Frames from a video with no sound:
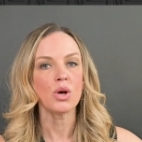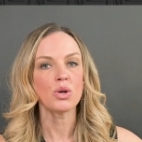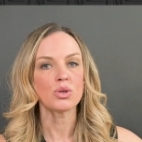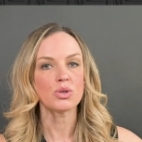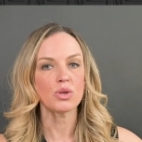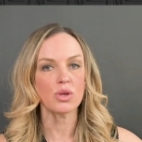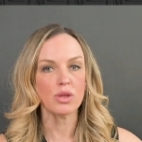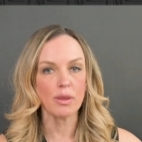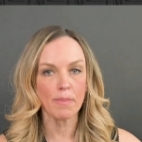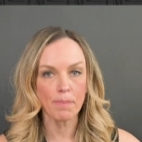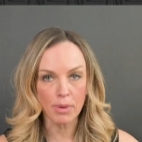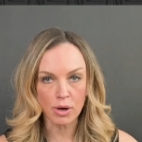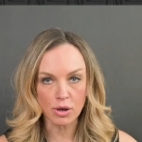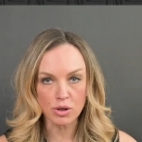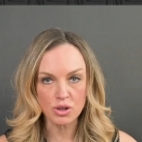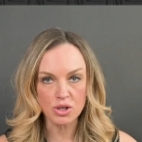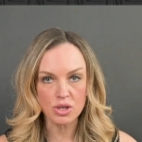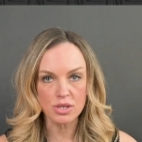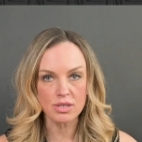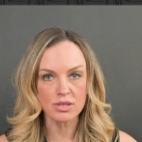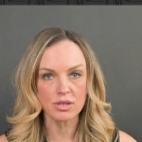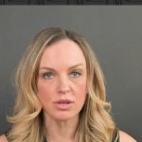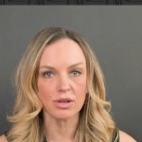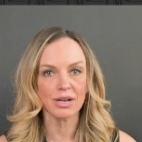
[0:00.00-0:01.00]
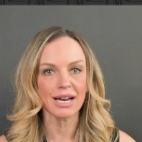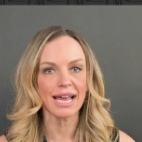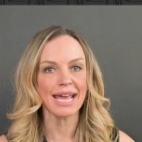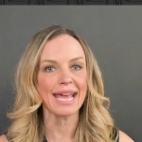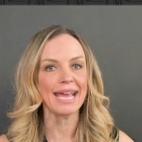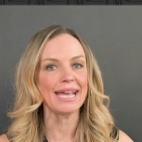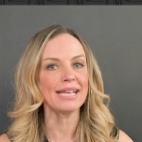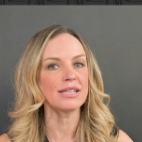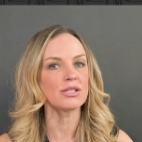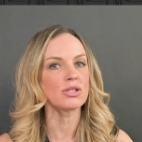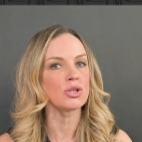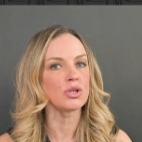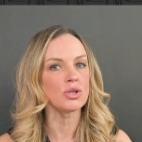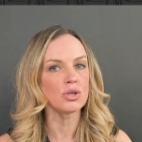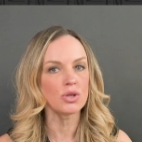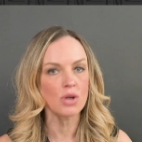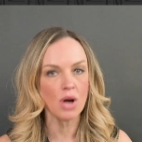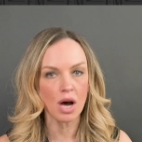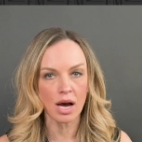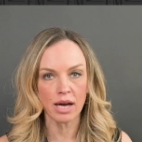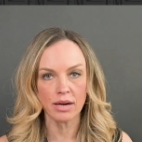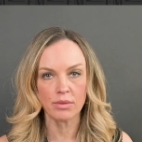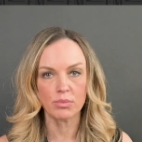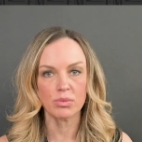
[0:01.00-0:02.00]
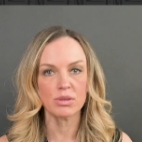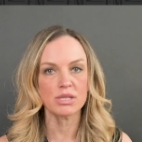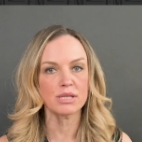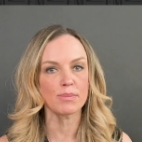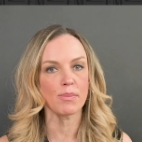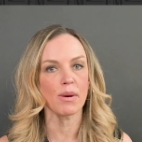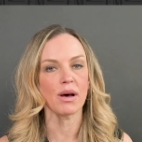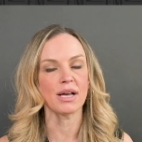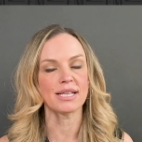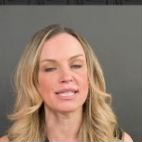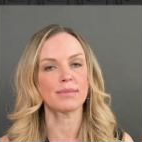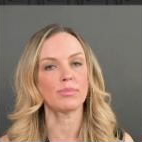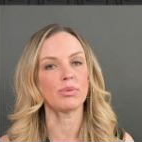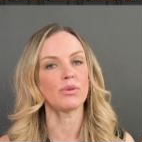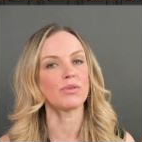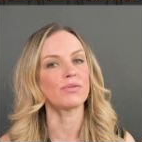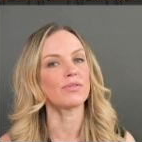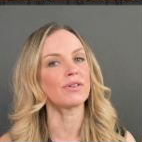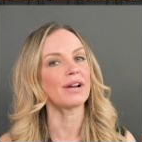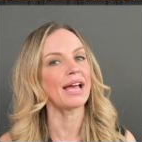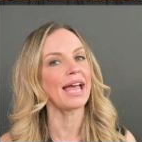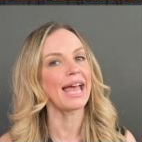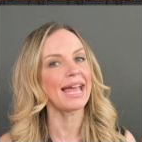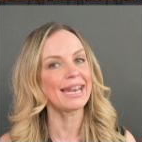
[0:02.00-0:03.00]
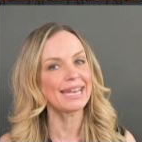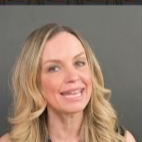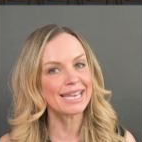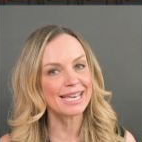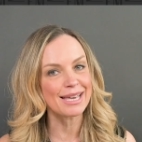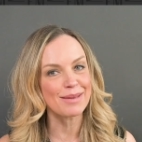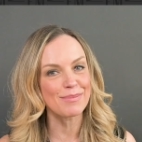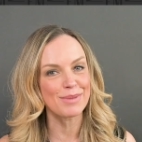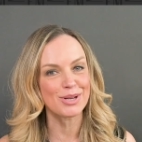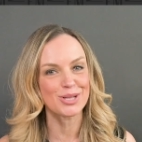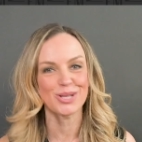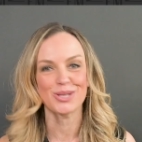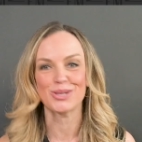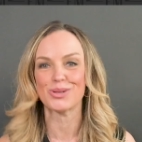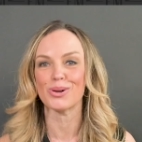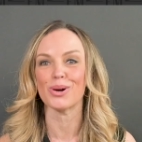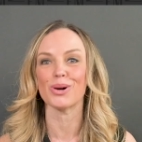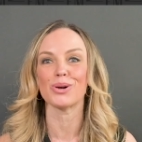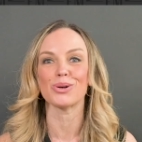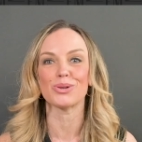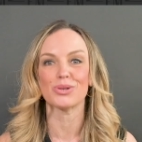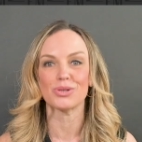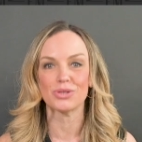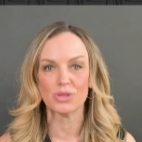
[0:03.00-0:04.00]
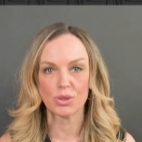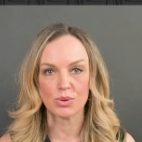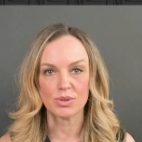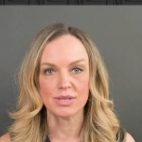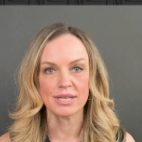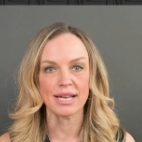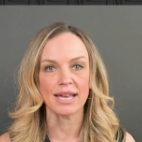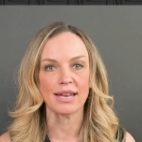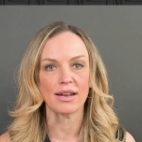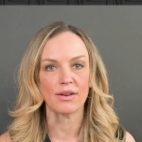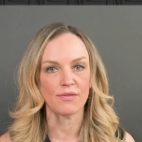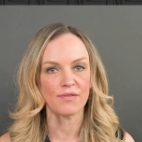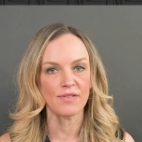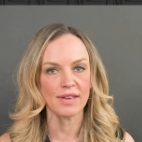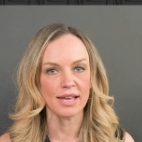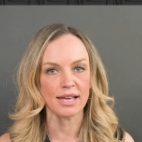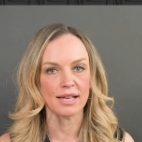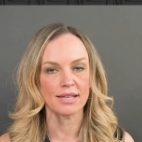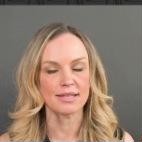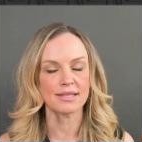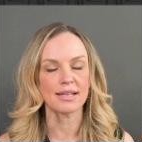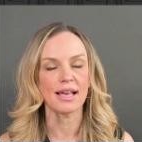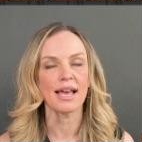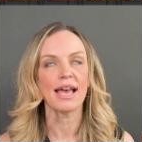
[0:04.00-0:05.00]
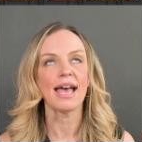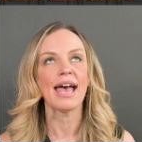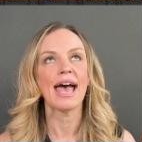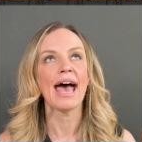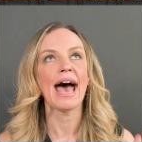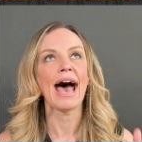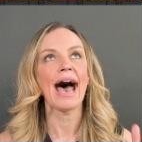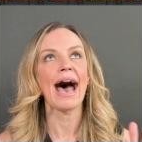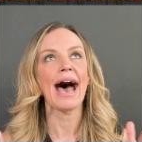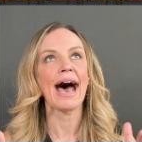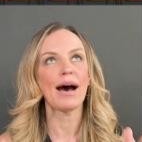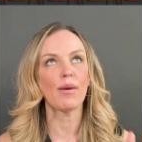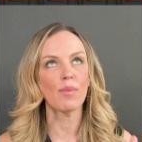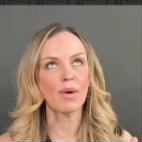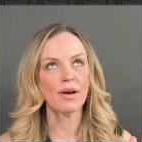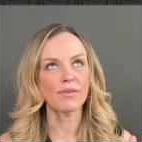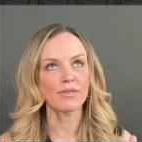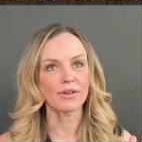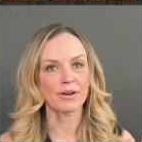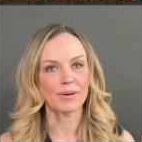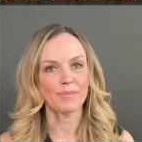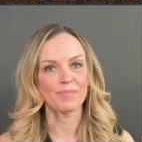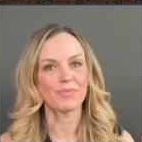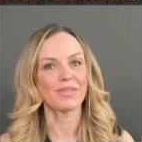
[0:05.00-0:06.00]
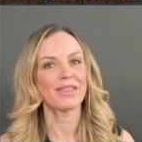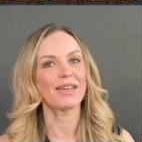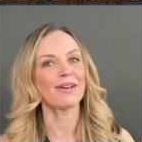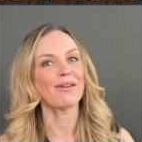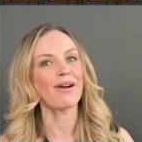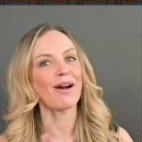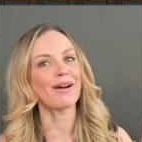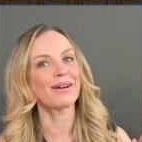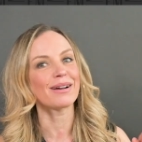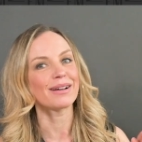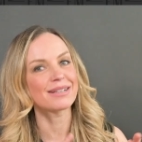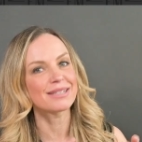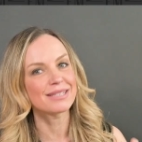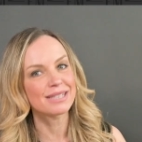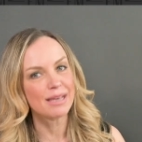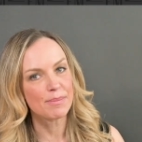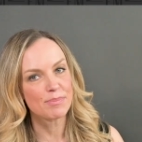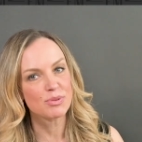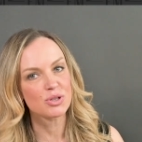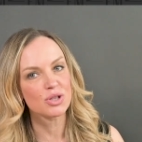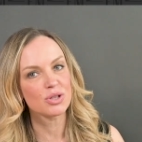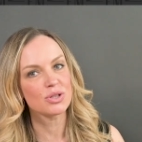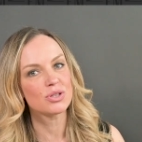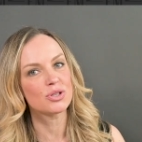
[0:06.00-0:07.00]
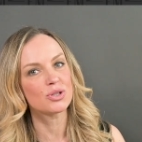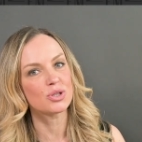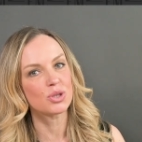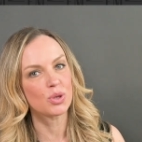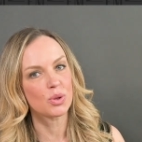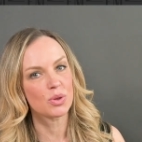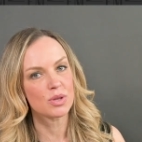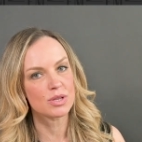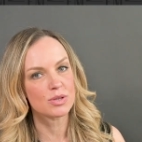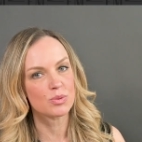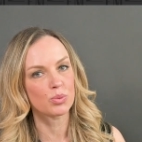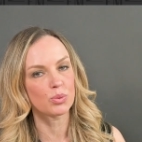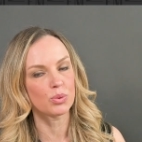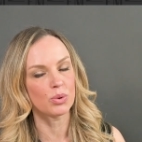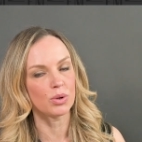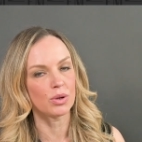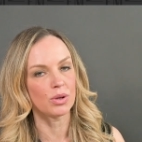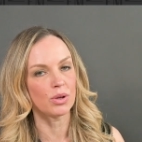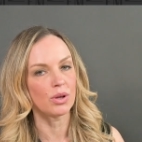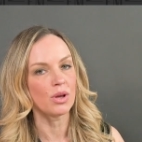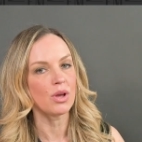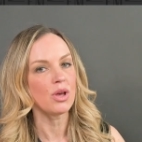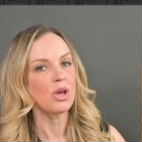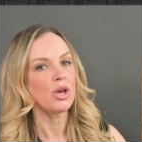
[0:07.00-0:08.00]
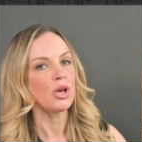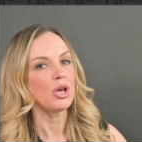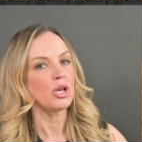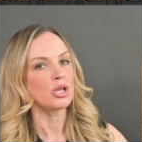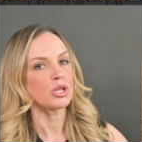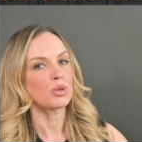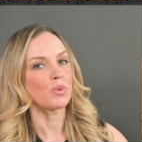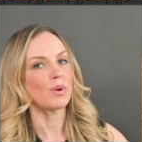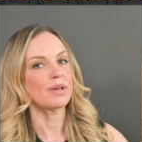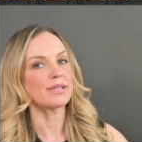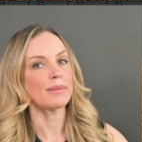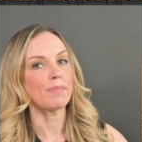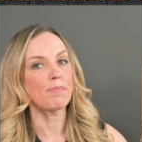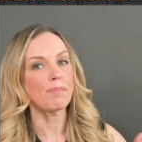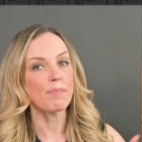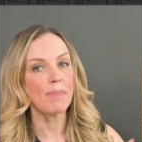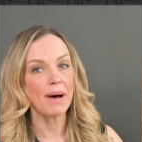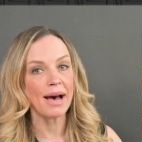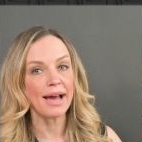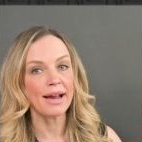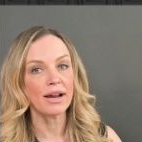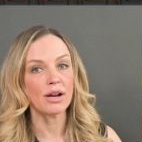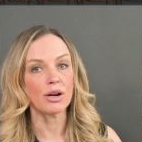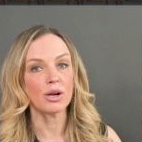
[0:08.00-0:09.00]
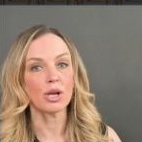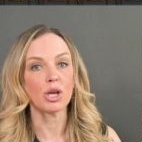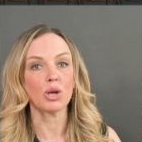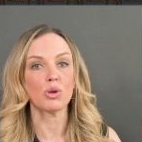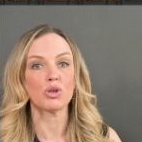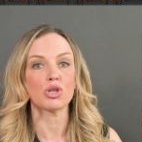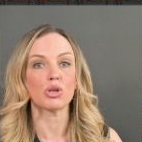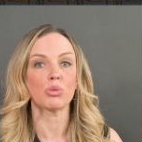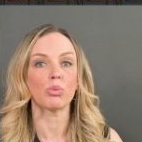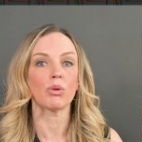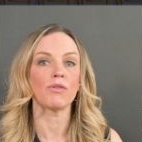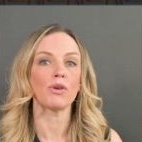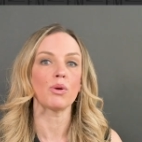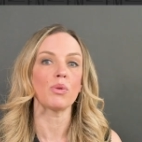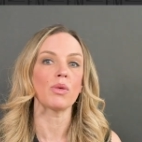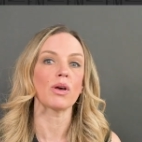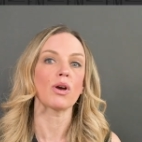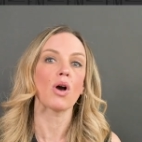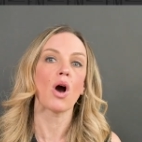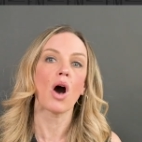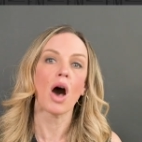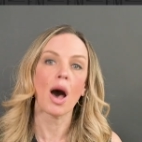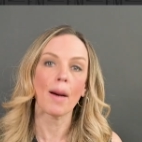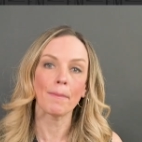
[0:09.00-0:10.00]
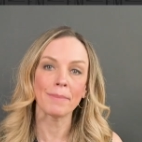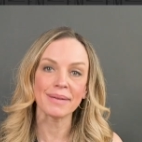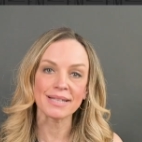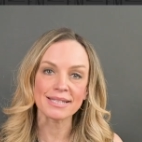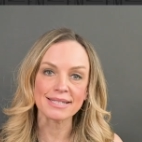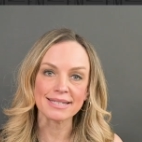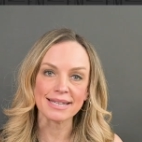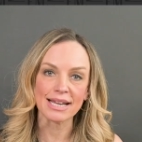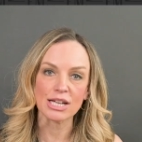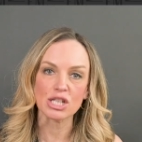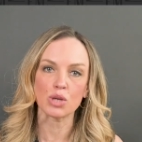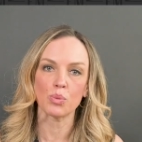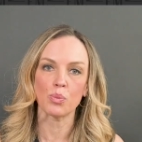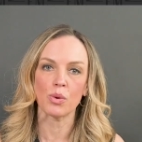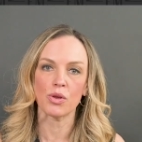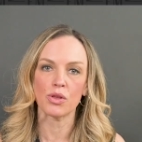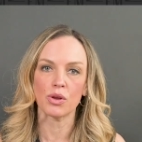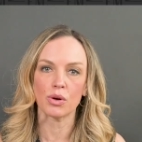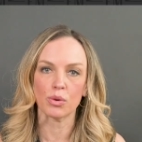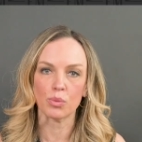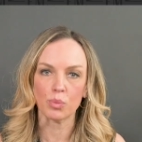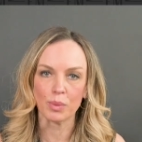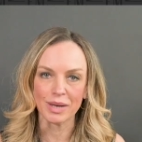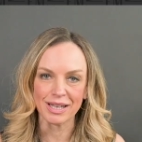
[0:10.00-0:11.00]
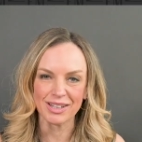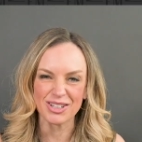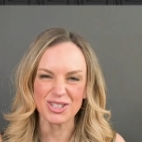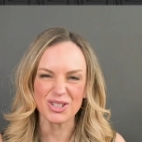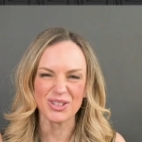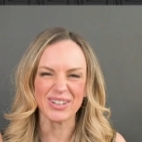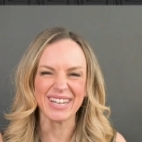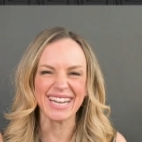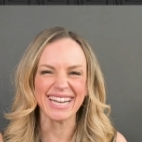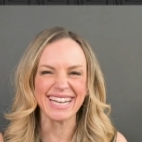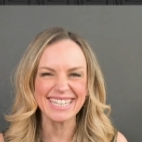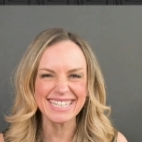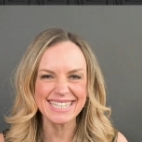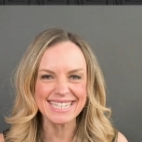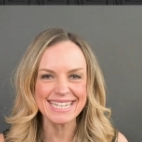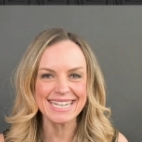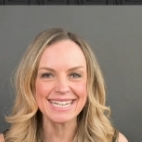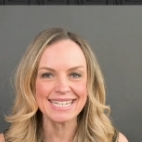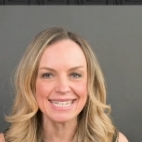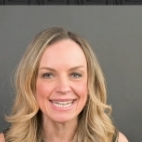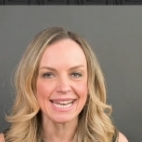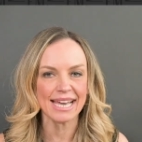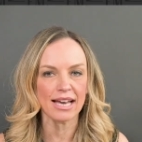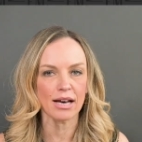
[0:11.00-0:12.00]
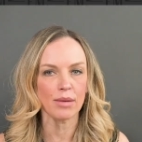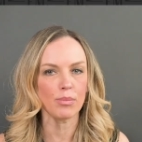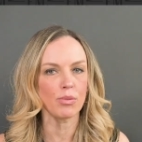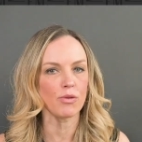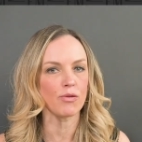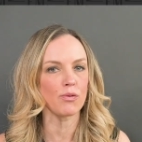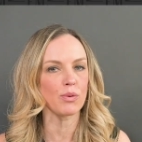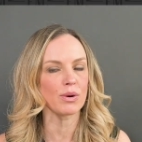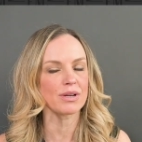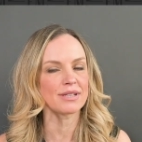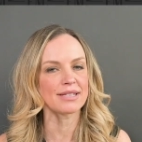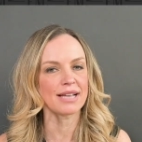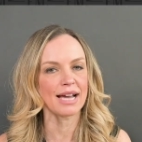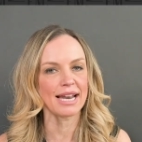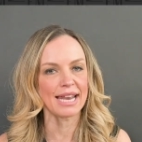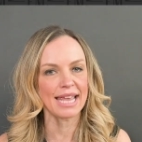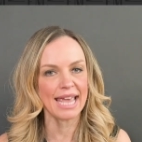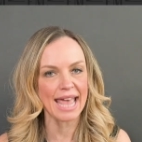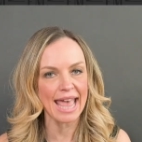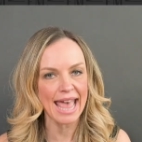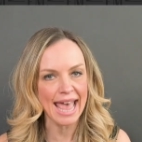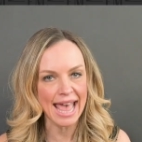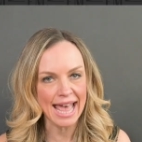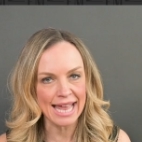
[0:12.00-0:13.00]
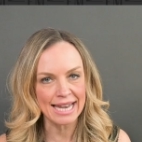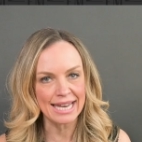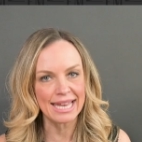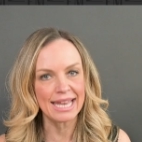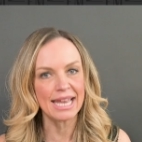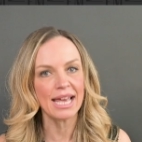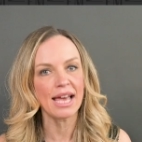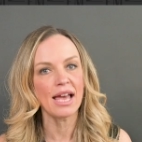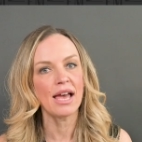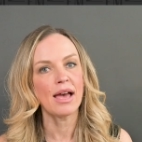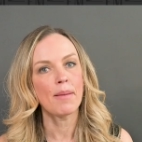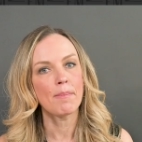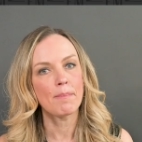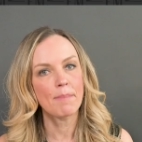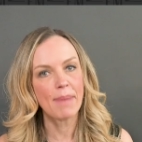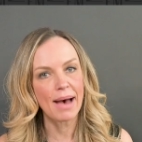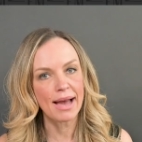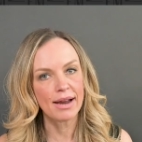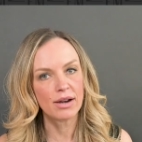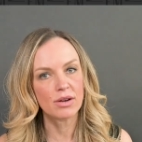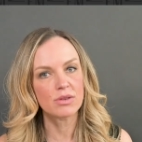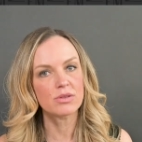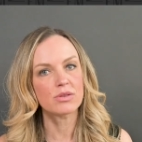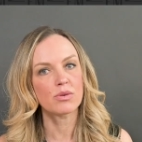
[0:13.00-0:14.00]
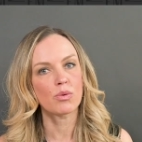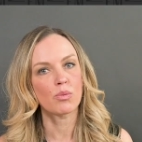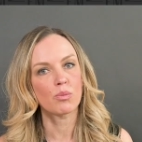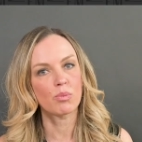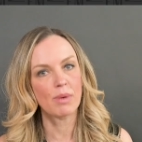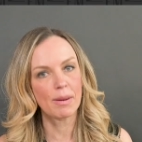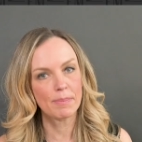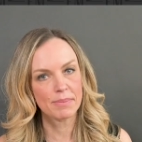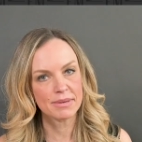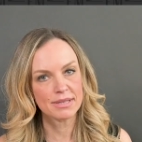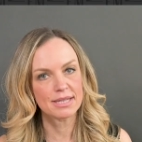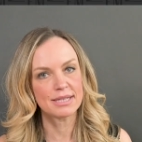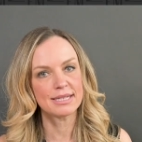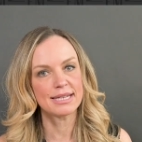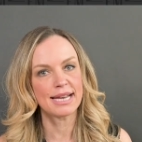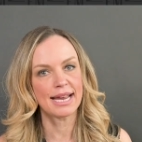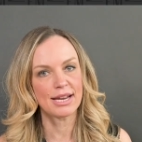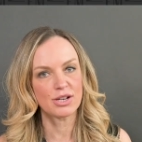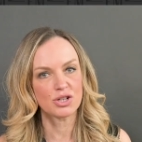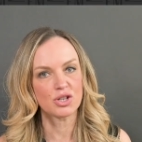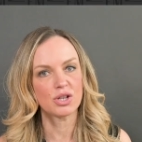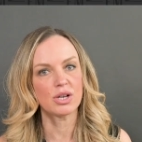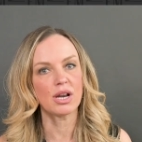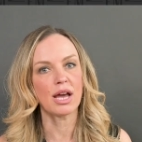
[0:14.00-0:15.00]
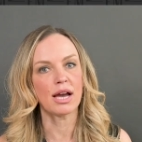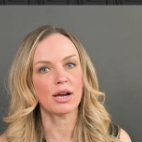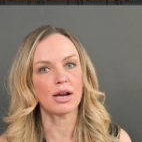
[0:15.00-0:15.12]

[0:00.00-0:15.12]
So the purchaser is not responsible for any commissions or associated fees. However, there are exceptions to this rule. So as a buyer, you should review the compensation with your realtor in detail before signing any buyer's representation